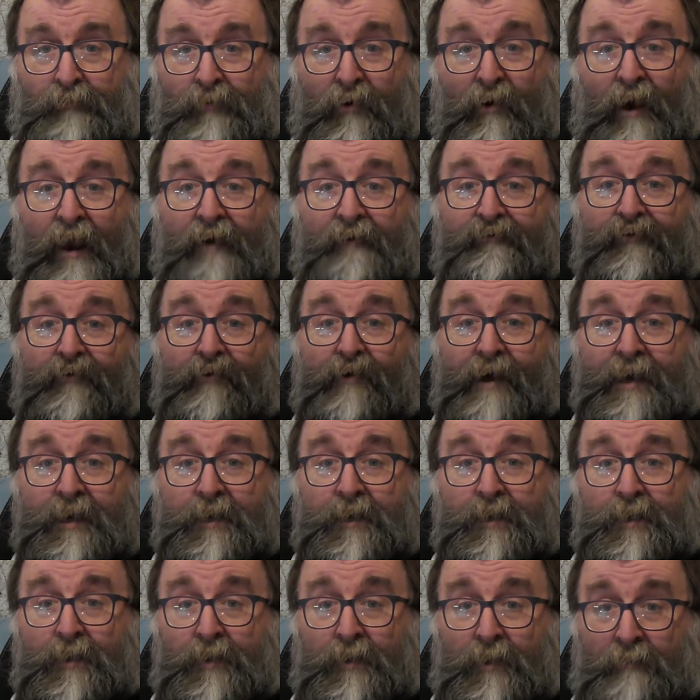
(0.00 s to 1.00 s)

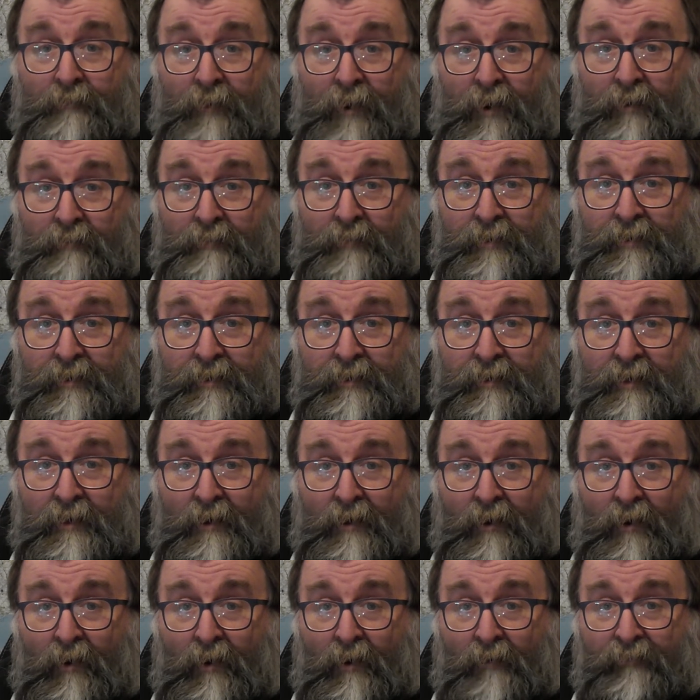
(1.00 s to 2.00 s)
proliferation at the moment
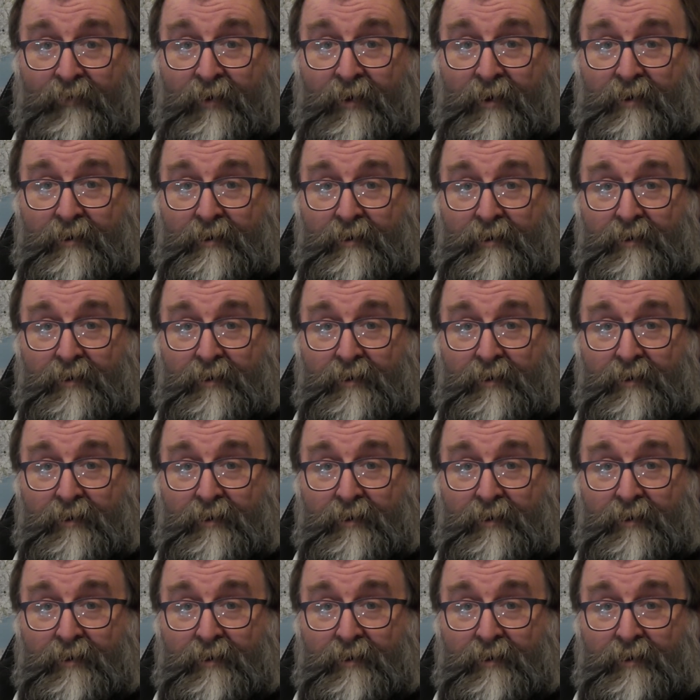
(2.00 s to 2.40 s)
of